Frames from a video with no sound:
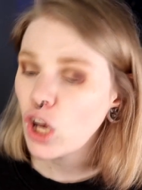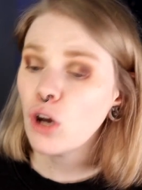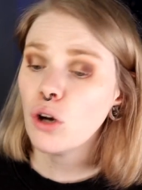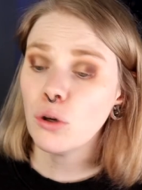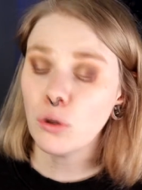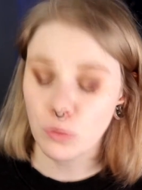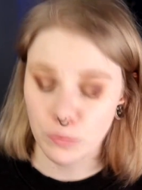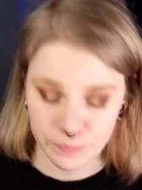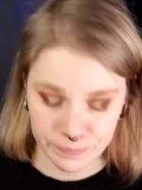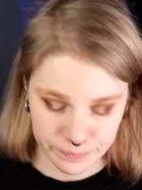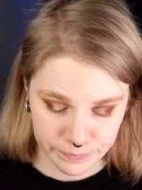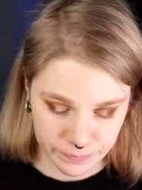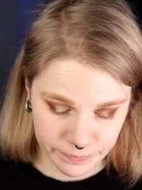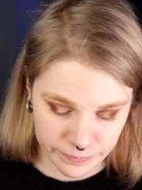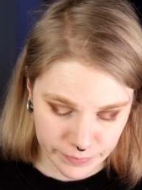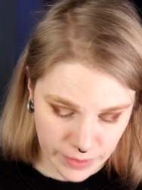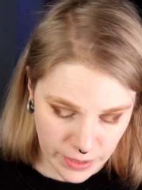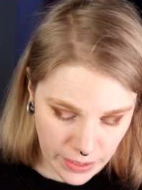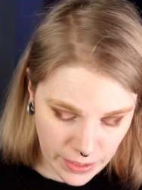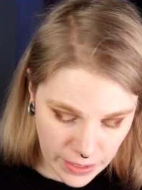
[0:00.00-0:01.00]
oh,
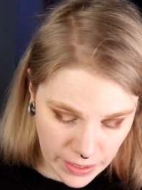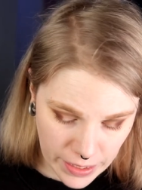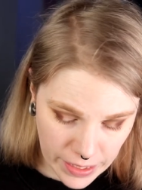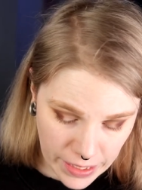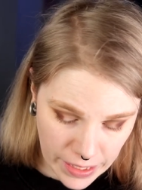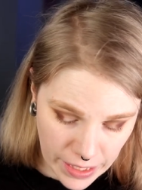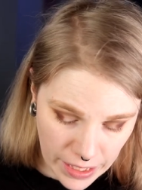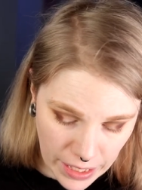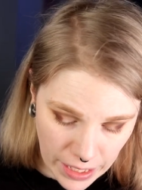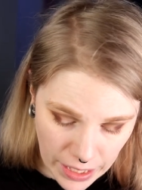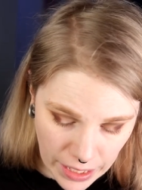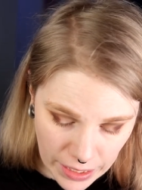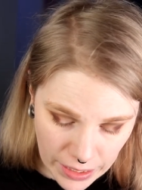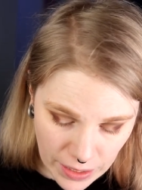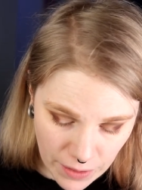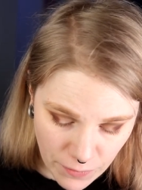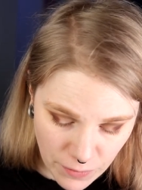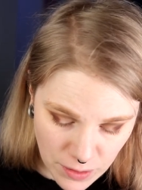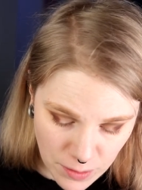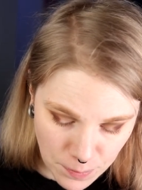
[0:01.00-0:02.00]
I
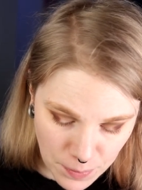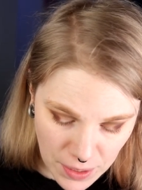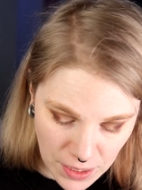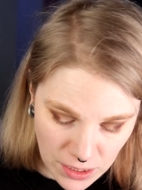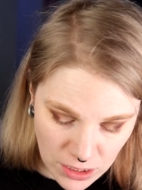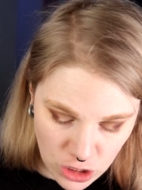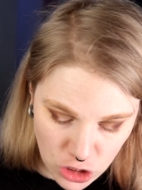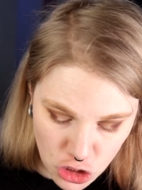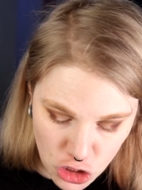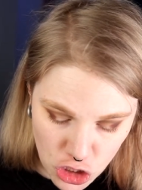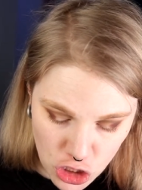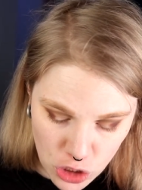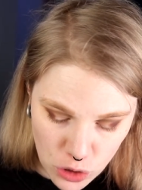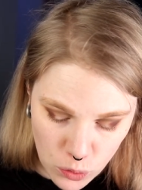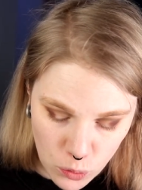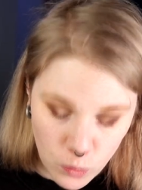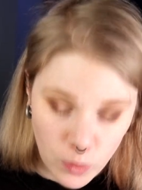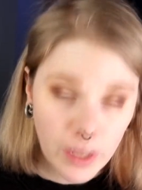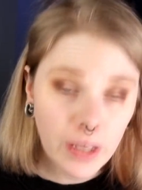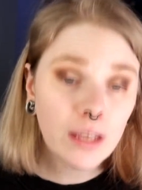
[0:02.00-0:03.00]
have spent
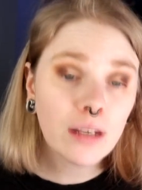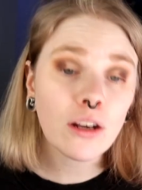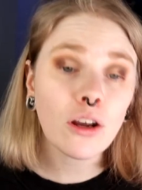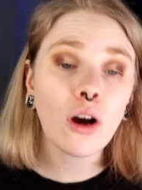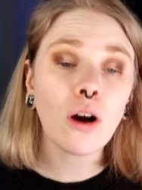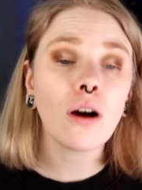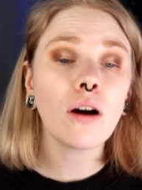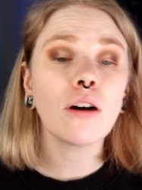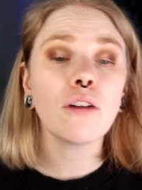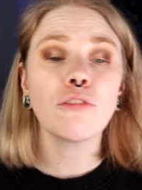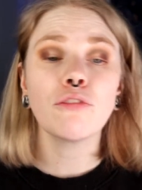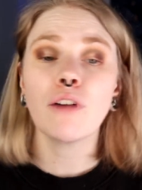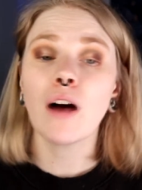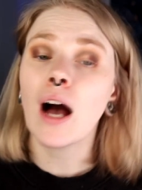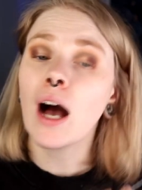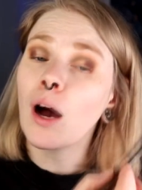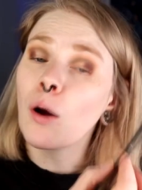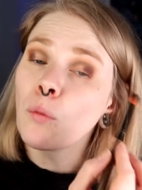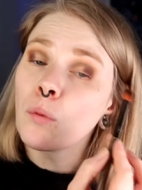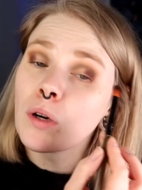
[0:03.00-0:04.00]
two and a half
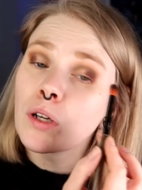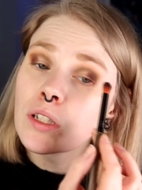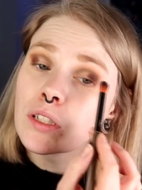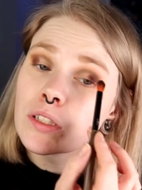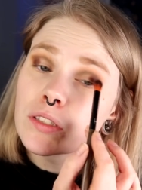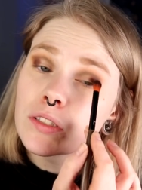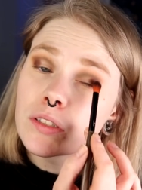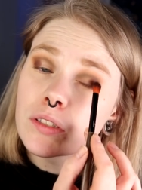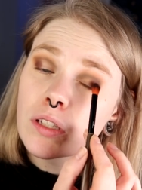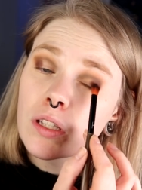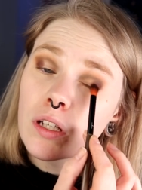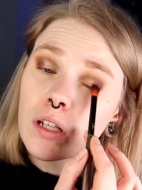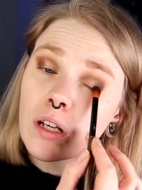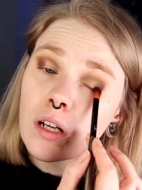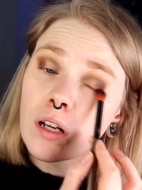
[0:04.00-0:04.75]
hours